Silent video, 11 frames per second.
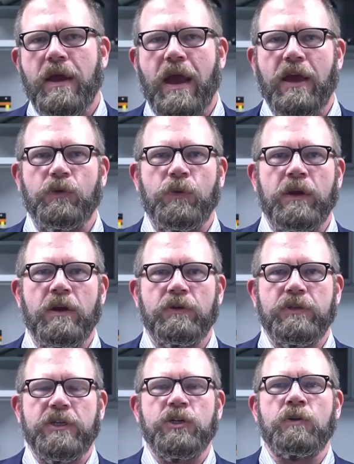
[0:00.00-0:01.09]
As we know,
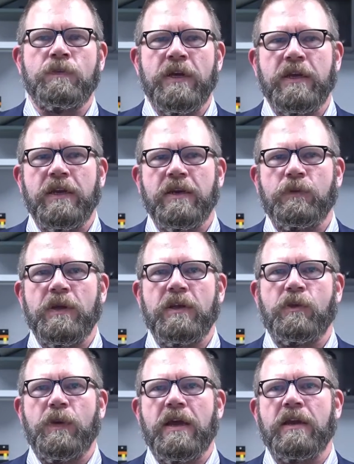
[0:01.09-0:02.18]
digital media has been
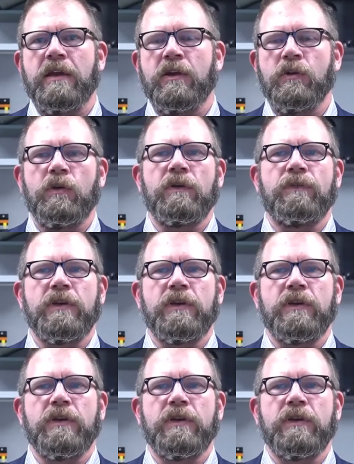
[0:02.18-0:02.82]
expanding and growing